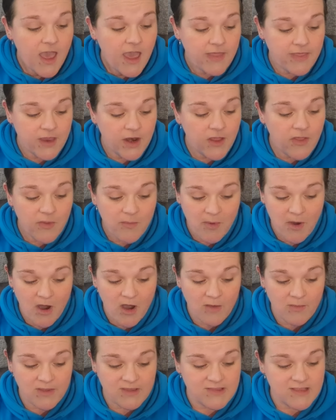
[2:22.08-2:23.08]
And then at the
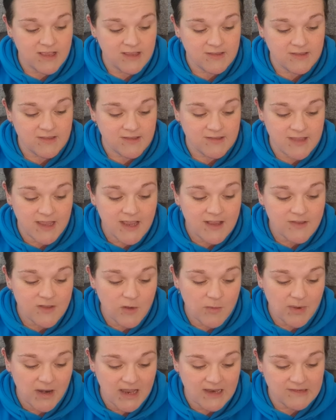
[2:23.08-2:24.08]
bottom, it says the seeds are
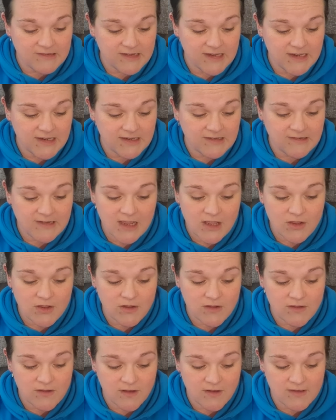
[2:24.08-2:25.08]
planted,
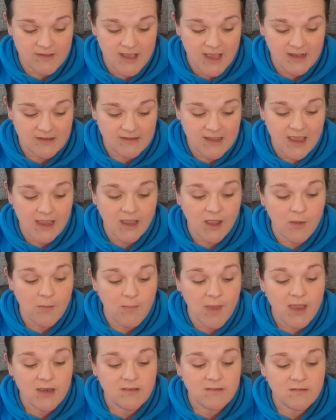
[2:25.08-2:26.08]
intentions are set. I
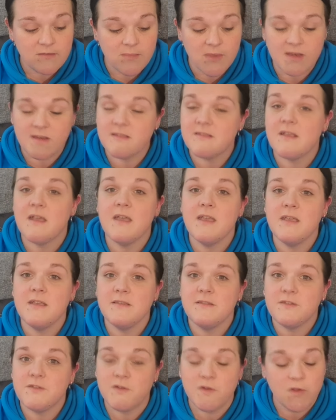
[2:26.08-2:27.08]
command my
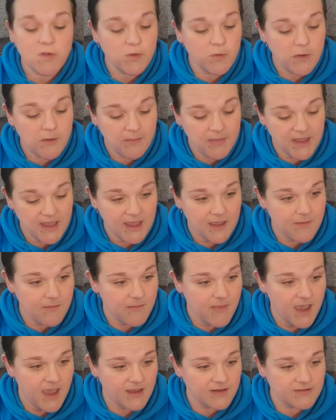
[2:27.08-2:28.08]
desires to be
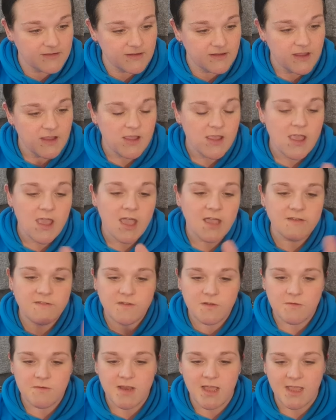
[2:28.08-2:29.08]
met. I
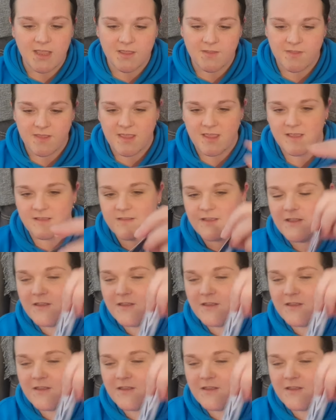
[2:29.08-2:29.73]
do like these.